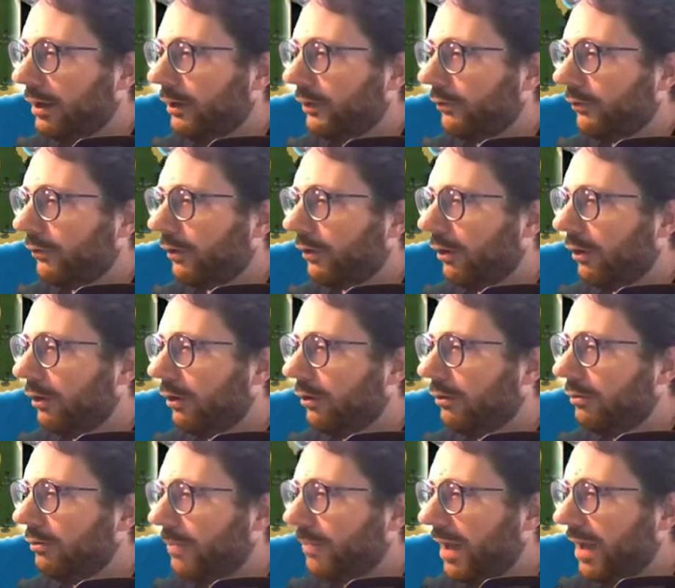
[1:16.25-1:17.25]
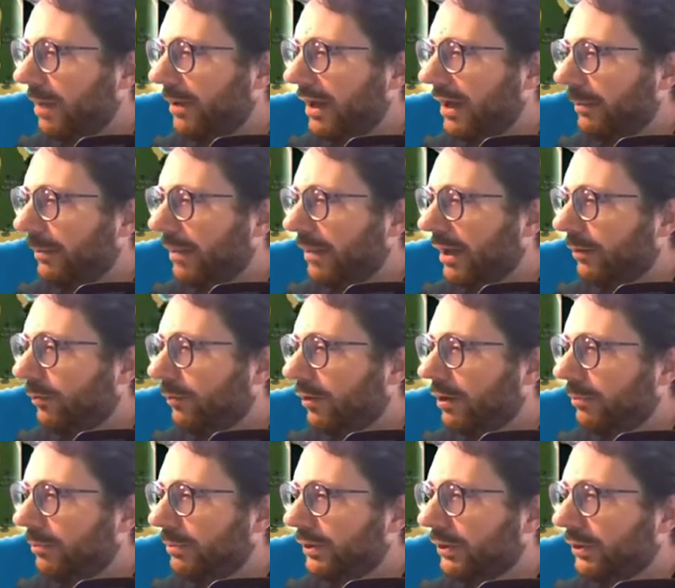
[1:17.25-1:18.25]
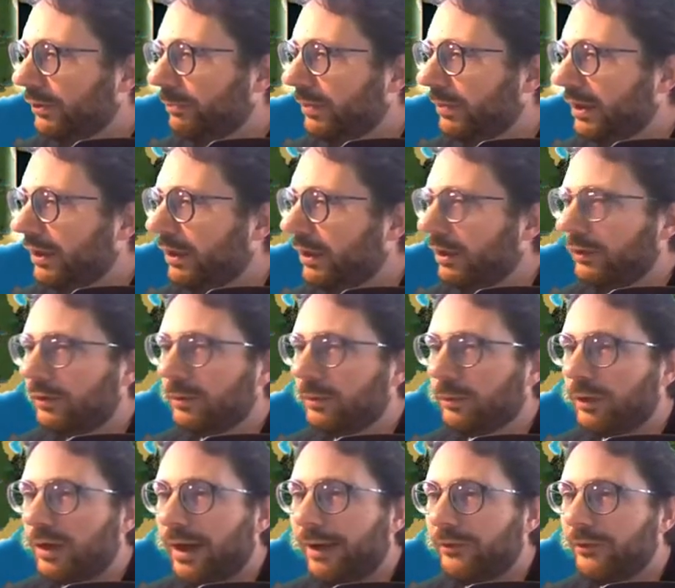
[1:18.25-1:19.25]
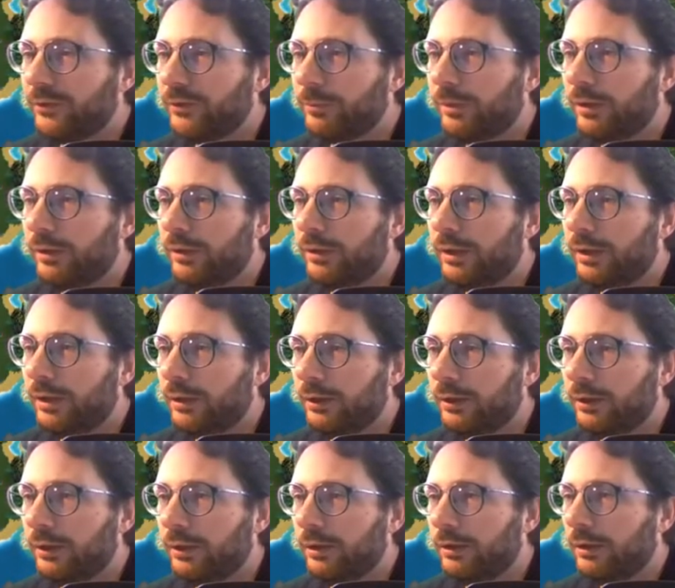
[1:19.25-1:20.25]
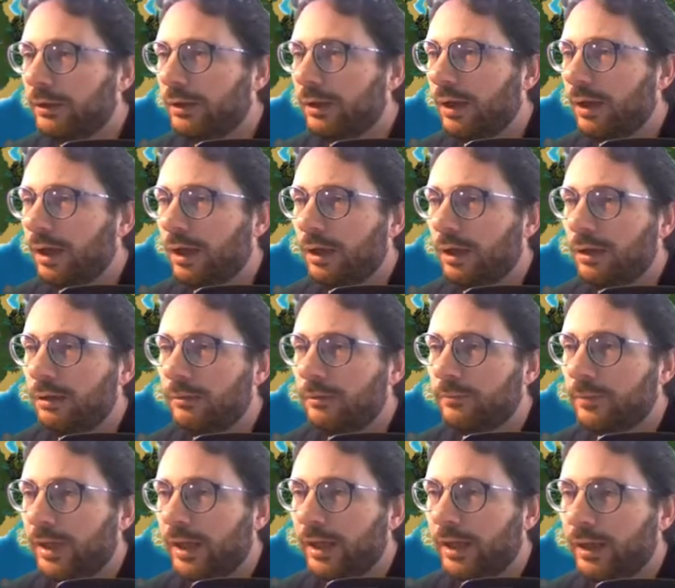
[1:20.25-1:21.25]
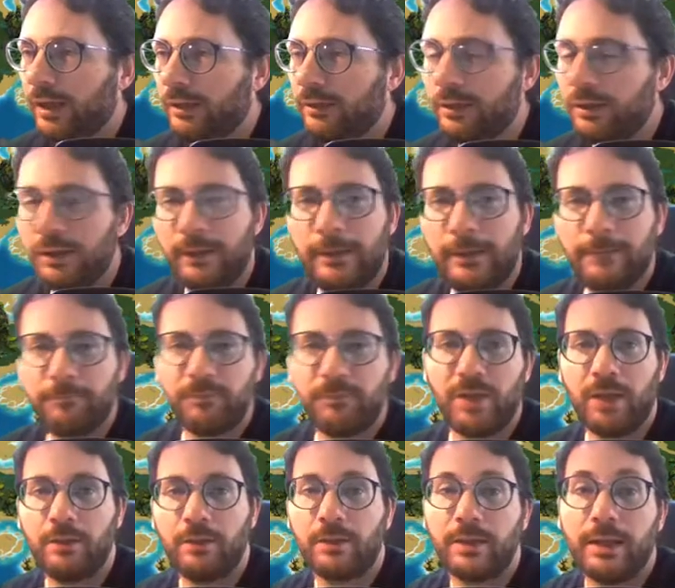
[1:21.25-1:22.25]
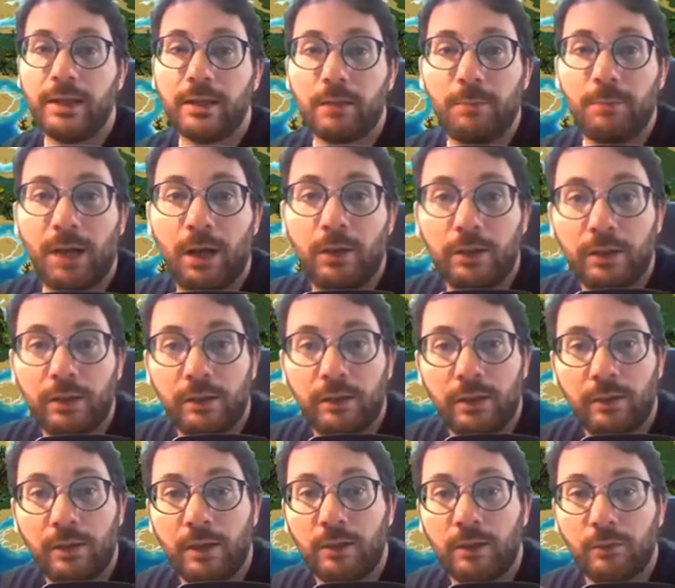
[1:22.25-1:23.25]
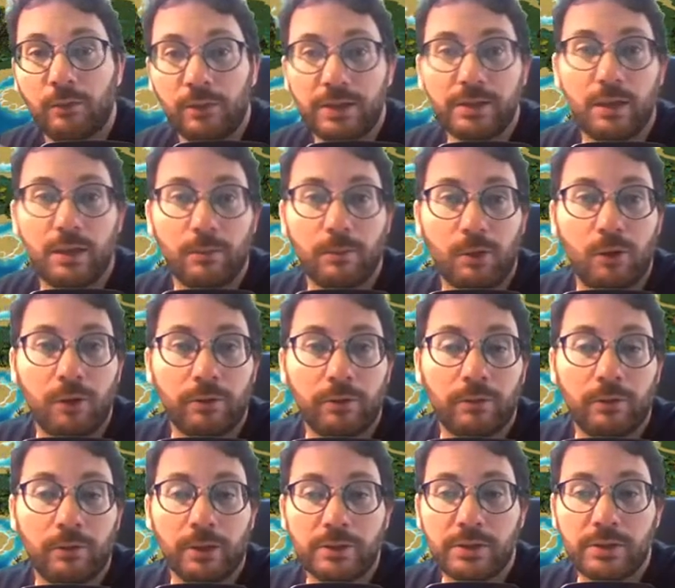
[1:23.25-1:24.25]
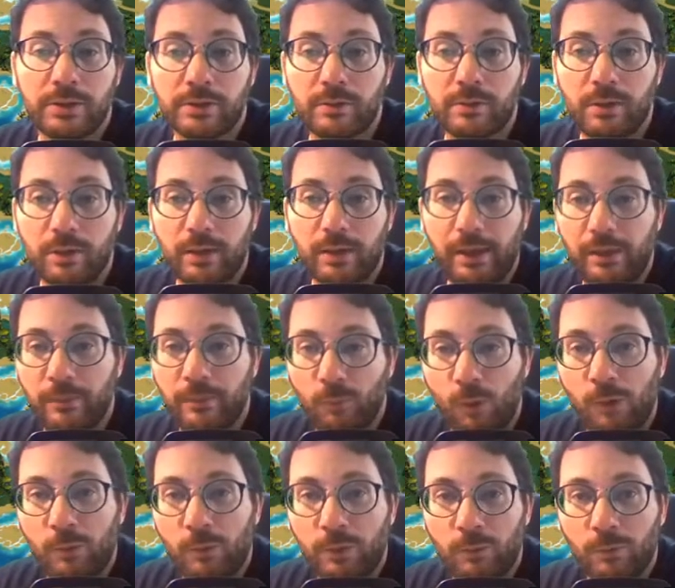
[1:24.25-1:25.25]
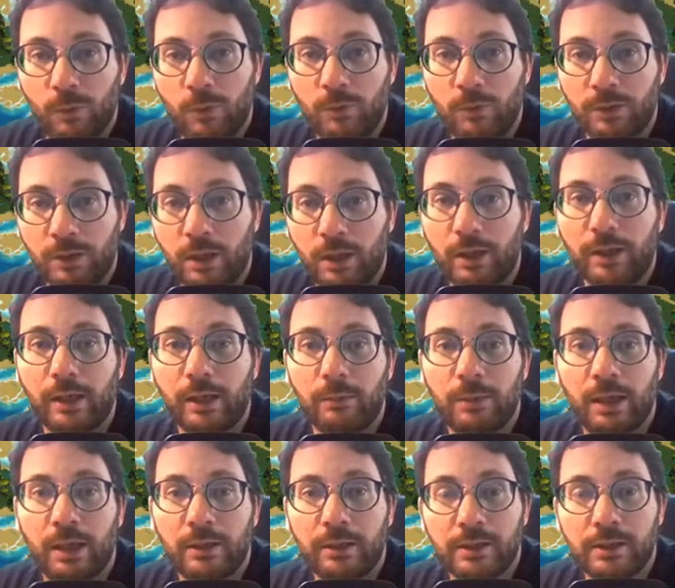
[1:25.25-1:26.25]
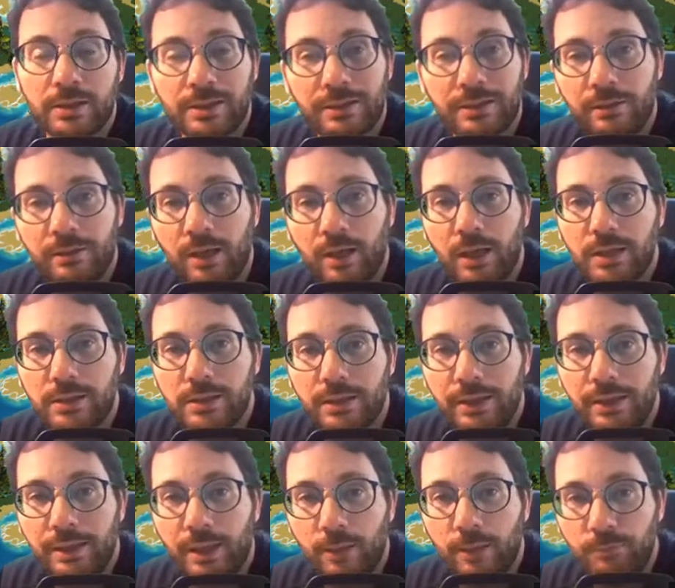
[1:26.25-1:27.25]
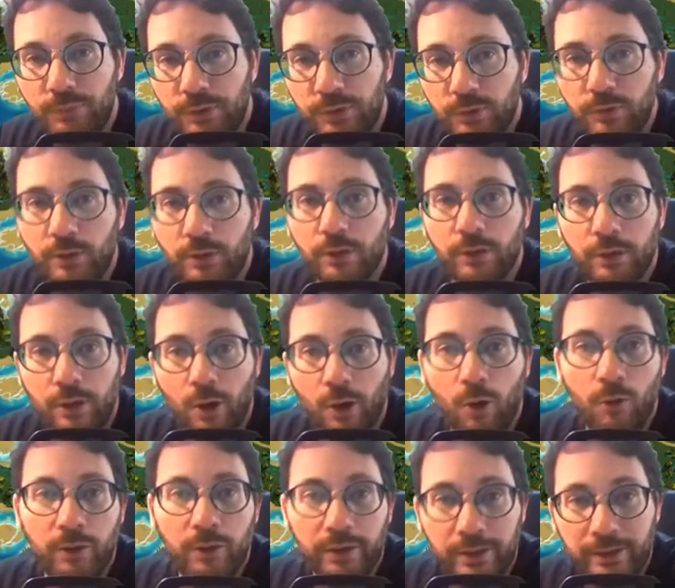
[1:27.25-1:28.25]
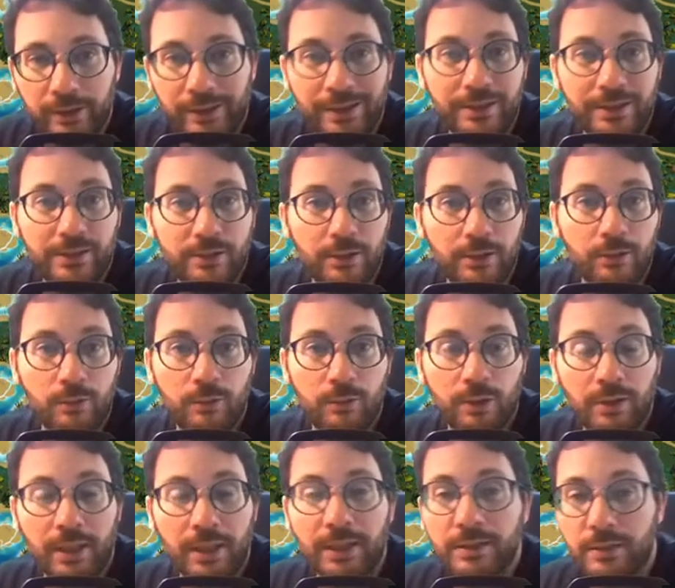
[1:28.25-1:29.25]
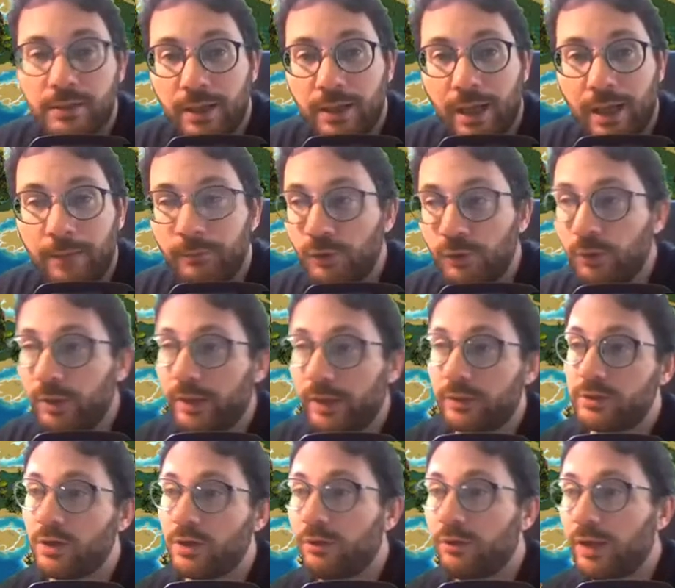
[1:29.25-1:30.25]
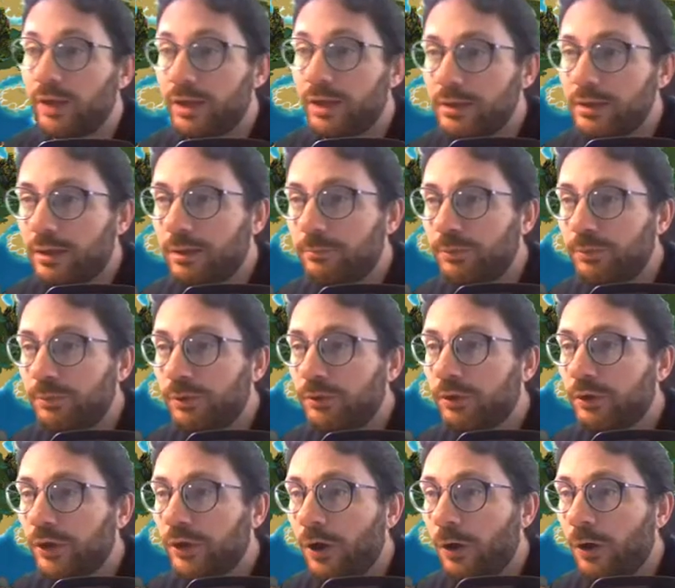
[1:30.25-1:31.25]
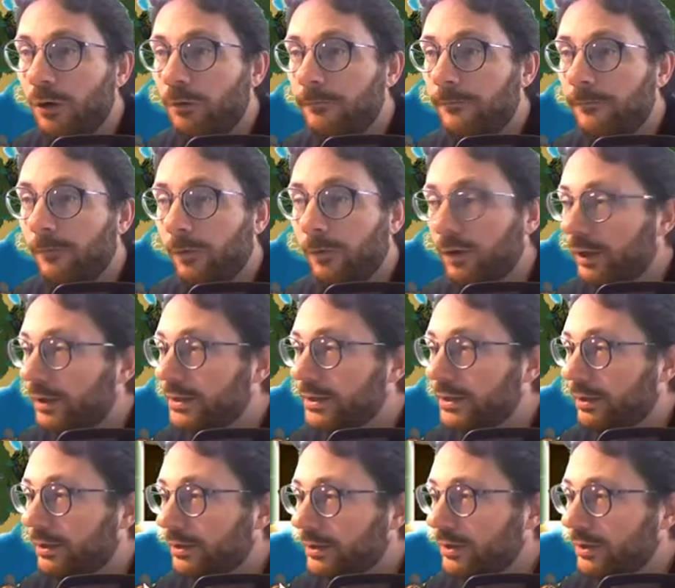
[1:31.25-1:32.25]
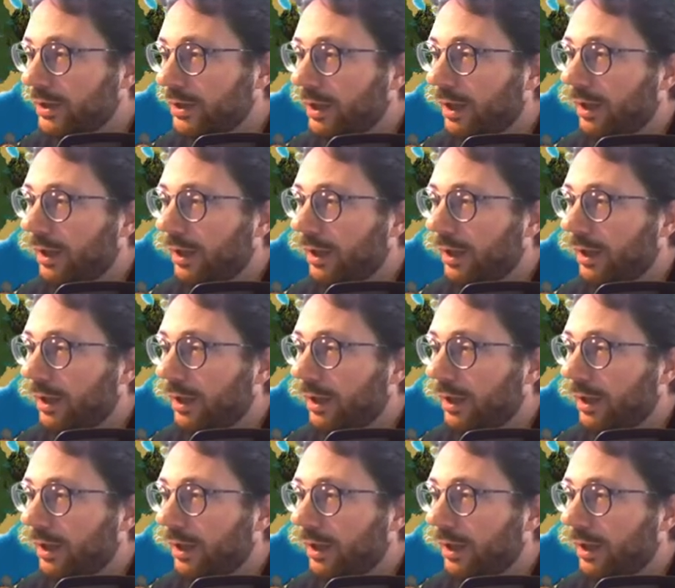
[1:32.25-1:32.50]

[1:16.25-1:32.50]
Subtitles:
So maybe I might want to build me some craftsmen here. And think about, and the reason I'm going through this is what we're talking about is, does the computer know that it needs to do the things that I'm doing? So does the computer know, for instance,